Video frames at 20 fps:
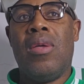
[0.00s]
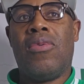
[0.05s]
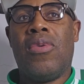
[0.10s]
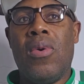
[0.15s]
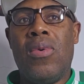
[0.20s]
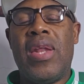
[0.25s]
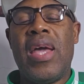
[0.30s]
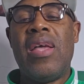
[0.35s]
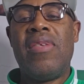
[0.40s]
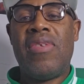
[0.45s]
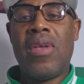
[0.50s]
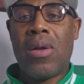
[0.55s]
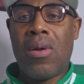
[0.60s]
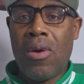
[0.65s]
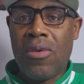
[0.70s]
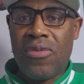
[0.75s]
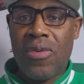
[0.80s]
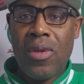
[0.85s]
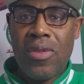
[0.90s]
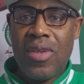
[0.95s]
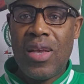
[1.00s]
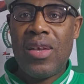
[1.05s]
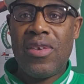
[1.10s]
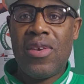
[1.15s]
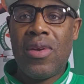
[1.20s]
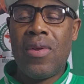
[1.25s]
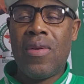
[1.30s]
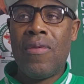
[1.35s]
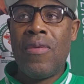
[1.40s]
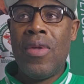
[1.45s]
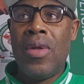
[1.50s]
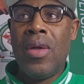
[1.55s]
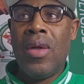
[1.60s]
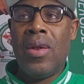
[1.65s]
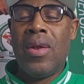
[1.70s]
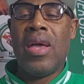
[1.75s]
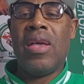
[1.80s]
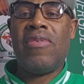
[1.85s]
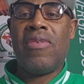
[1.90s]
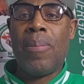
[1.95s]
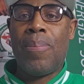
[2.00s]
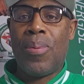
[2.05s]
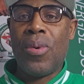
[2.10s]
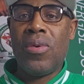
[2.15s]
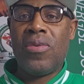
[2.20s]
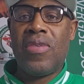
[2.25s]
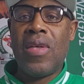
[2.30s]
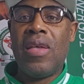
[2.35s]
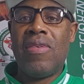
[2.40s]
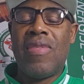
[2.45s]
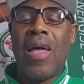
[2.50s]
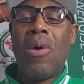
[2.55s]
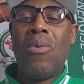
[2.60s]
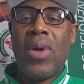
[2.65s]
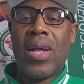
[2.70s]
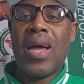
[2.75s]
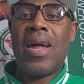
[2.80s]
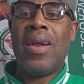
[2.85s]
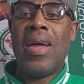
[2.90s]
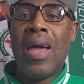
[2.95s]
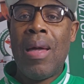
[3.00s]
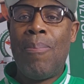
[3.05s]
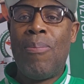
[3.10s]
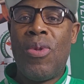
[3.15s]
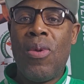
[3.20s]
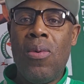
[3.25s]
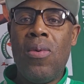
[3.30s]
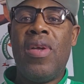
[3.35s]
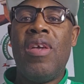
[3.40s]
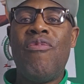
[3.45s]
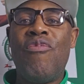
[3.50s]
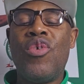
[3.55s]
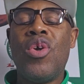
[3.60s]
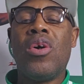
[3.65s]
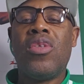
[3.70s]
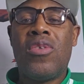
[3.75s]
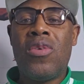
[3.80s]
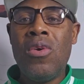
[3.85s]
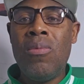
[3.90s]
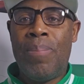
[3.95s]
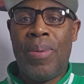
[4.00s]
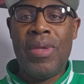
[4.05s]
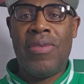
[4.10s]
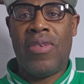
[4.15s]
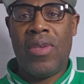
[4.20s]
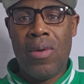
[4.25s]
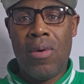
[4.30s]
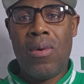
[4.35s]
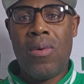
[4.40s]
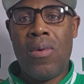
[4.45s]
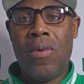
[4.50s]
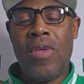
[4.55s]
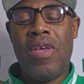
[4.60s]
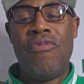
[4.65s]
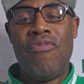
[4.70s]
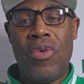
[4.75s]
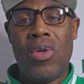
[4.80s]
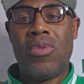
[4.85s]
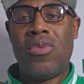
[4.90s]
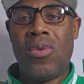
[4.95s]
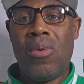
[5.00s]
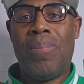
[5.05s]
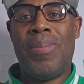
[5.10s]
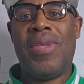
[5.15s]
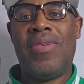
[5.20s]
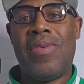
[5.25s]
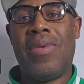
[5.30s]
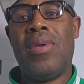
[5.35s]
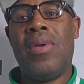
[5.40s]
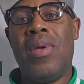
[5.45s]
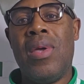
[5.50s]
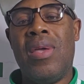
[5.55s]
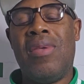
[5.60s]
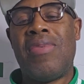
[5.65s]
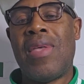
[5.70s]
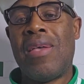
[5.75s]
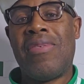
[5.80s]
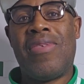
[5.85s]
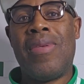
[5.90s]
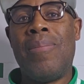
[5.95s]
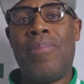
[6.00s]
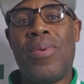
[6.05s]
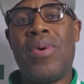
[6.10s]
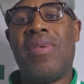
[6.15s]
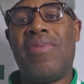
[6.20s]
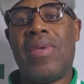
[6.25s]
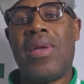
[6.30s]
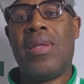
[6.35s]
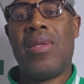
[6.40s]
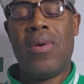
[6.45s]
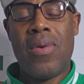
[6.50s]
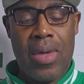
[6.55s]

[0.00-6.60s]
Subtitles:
So there is a consultation, there is a process that we can help you. If you're too busy, it's as simple as that,